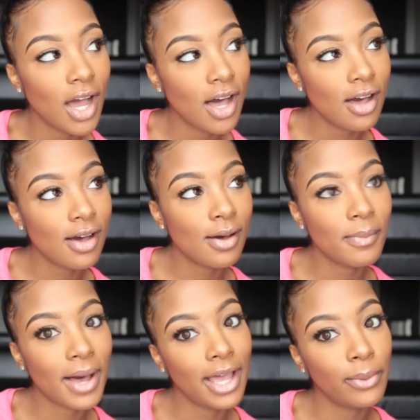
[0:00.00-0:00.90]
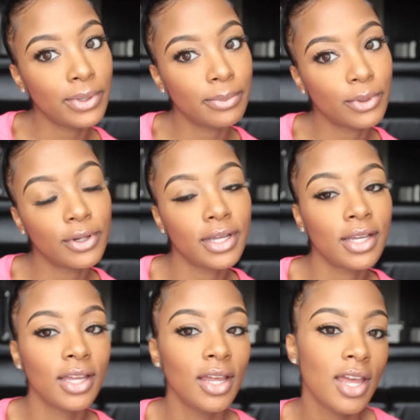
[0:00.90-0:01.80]
I want a
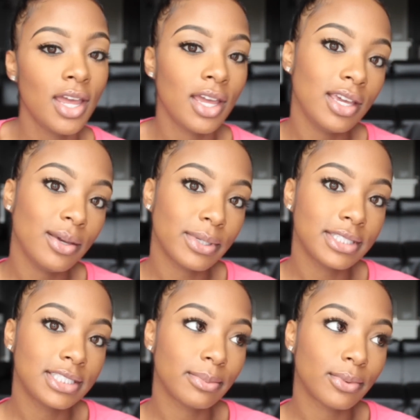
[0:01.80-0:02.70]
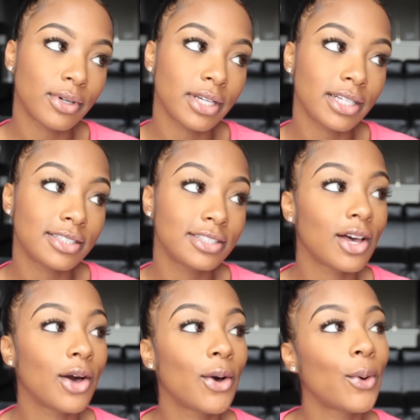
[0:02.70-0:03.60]
boy, he wants a boy,
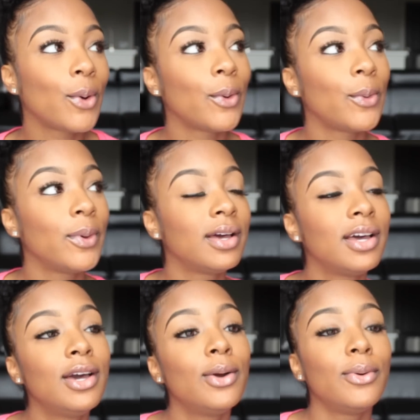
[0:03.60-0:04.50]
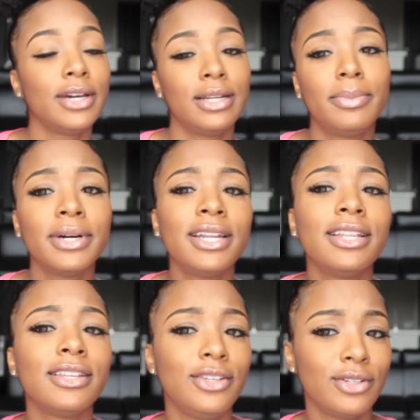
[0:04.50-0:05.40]
so we're gonna put it
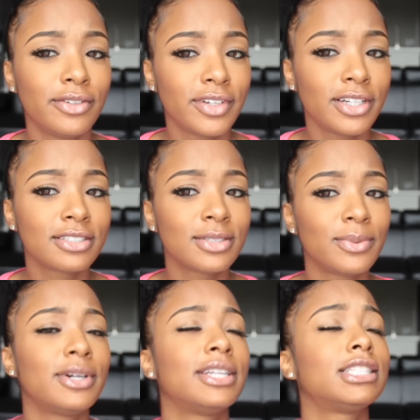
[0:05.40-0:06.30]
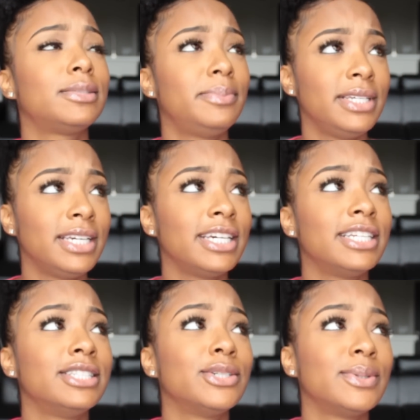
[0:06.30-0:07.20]
in the universe and we're gonna speak
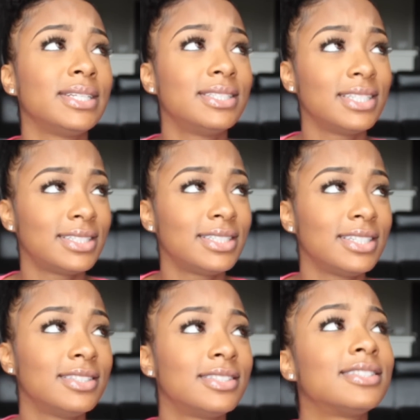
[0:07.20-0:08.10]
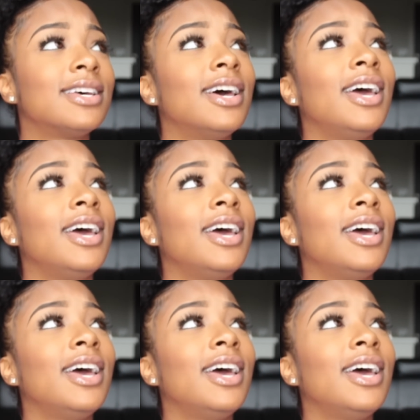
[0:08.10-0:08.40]
it into existence,